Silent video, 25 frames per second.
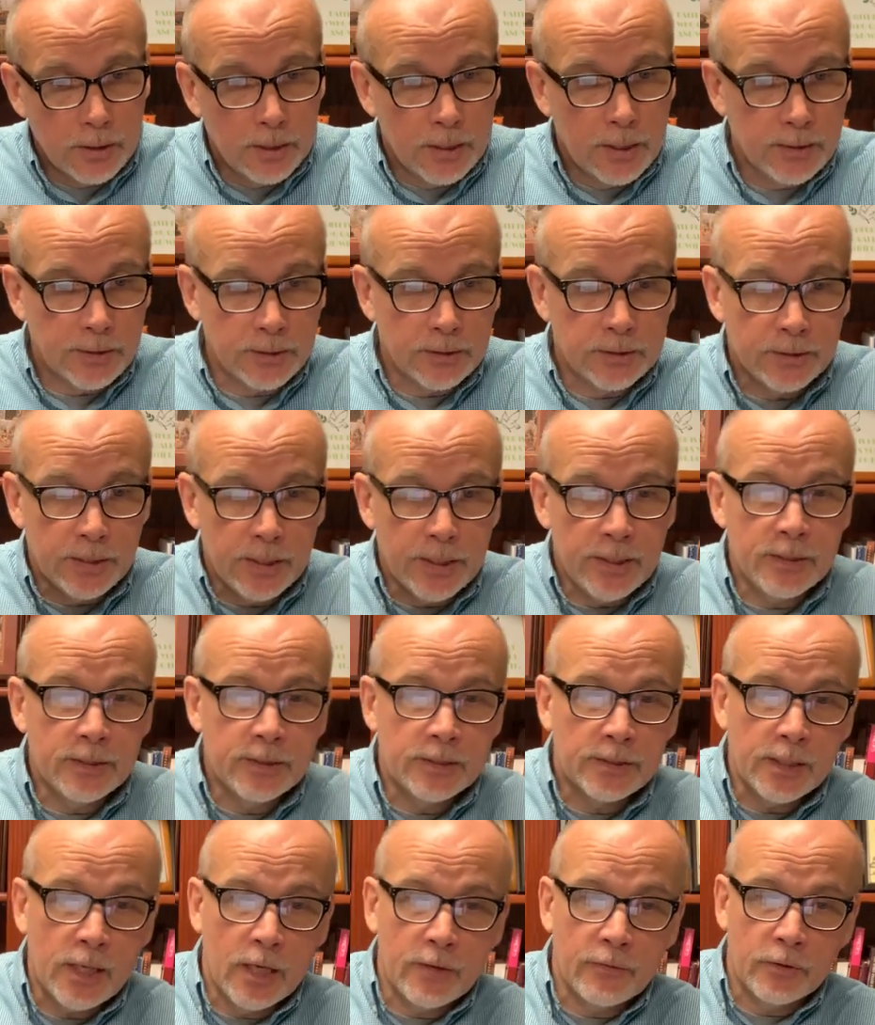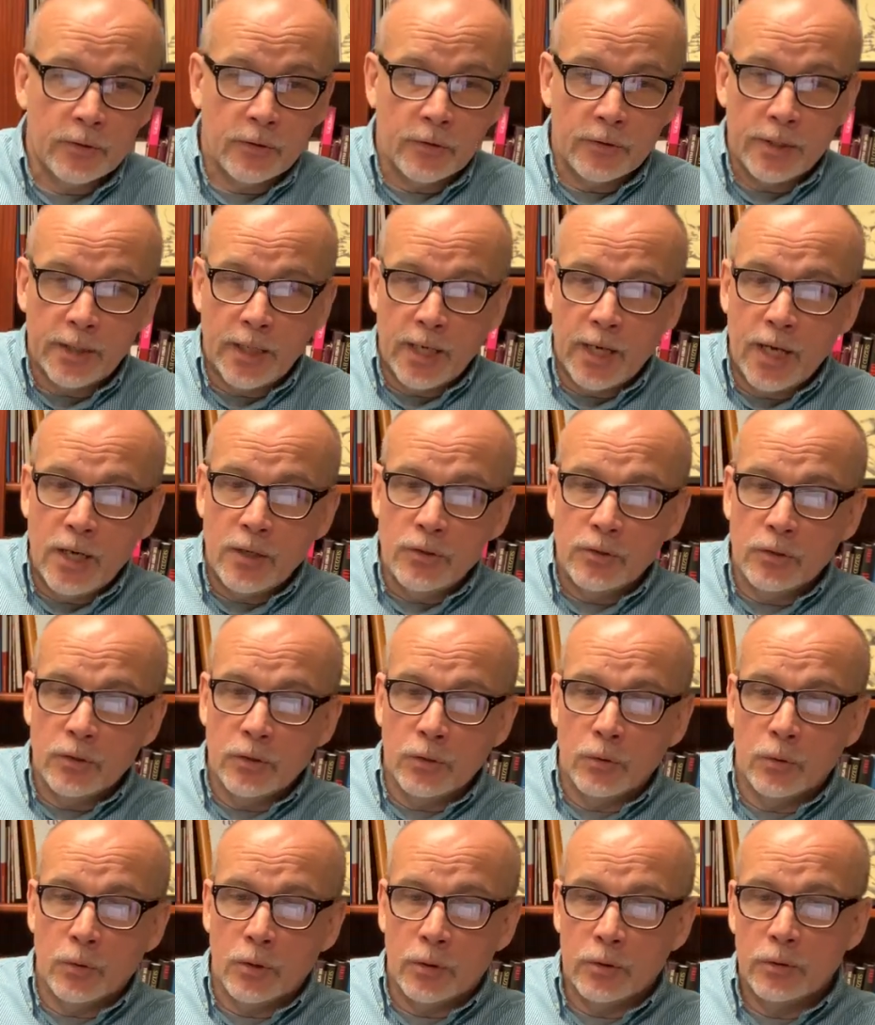He says, these seven are the eyes of the
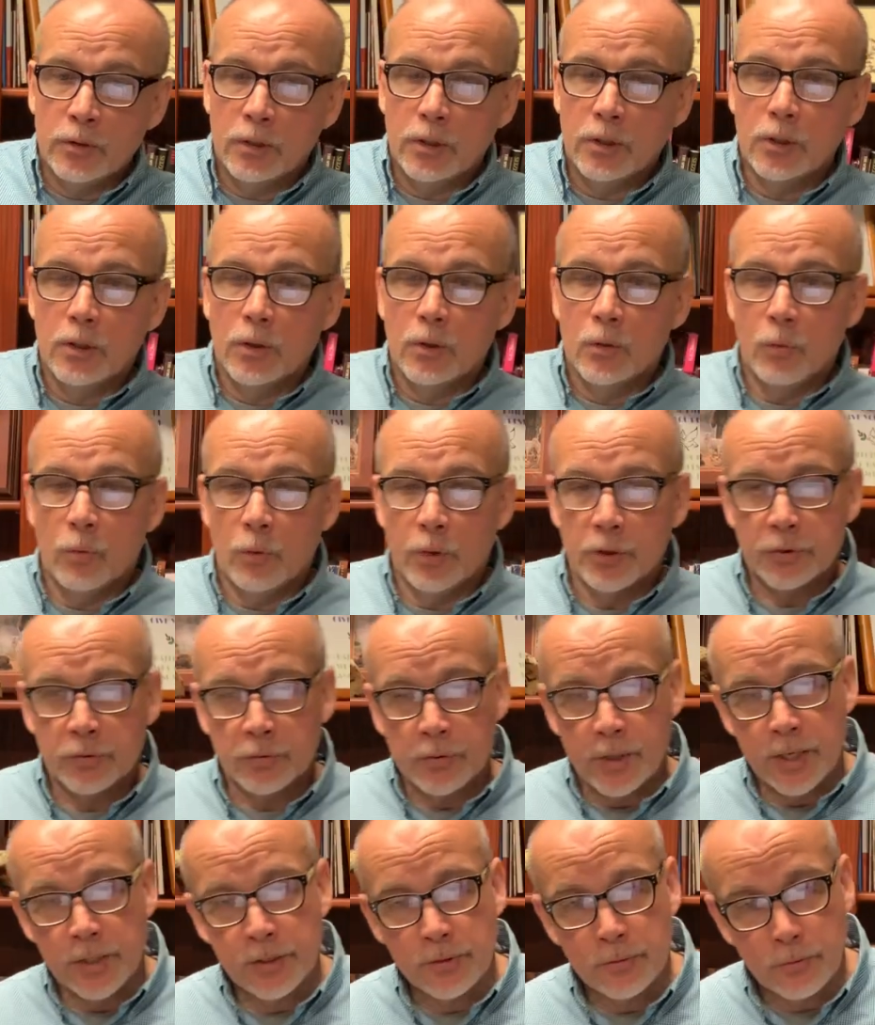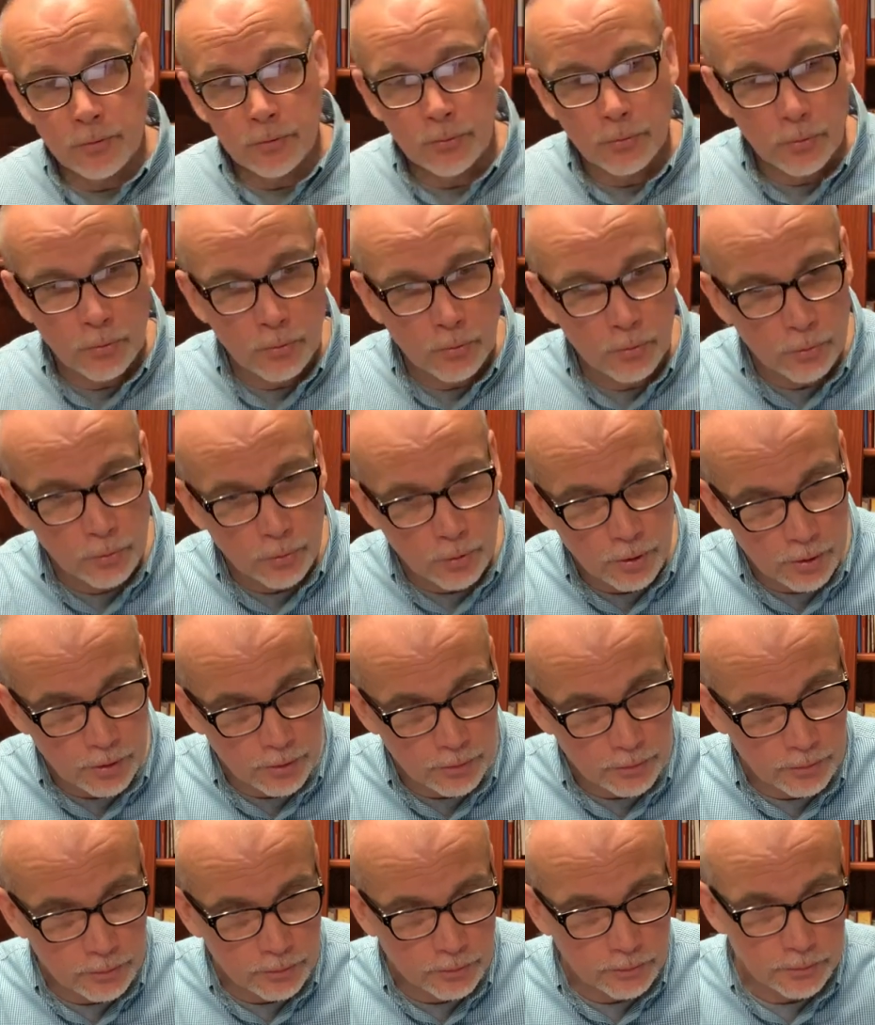Lord, which range through the whole
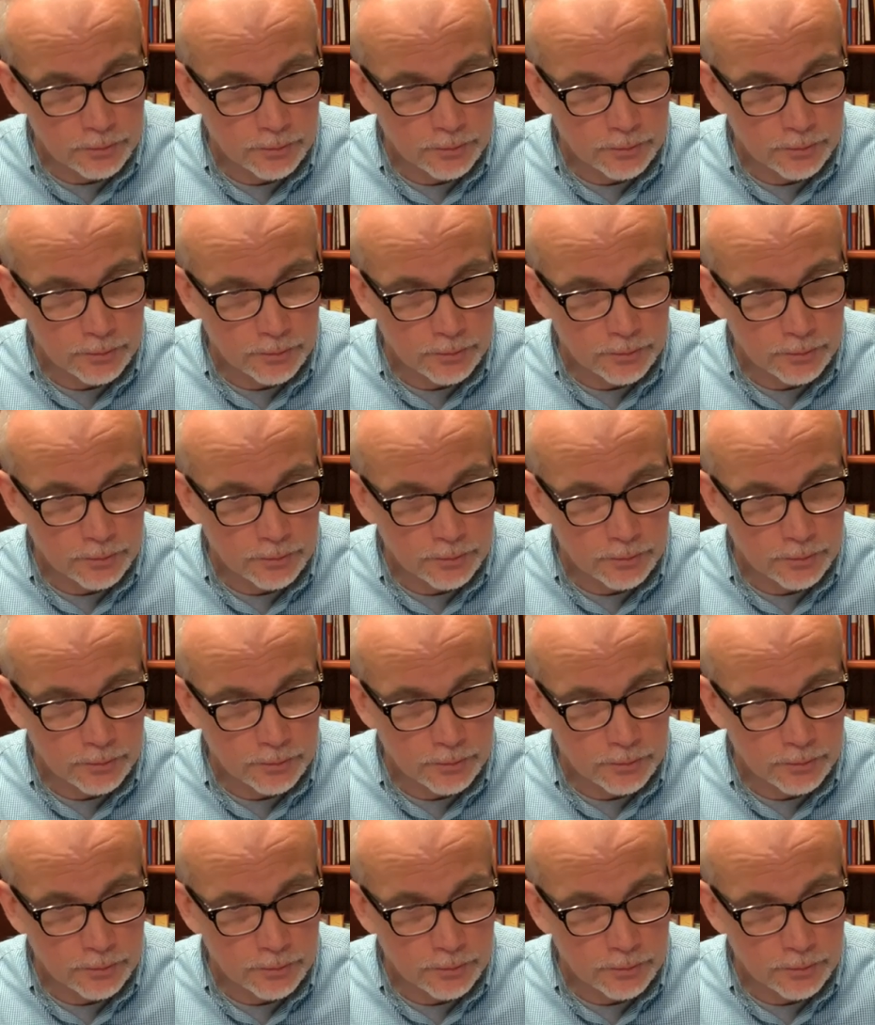earth.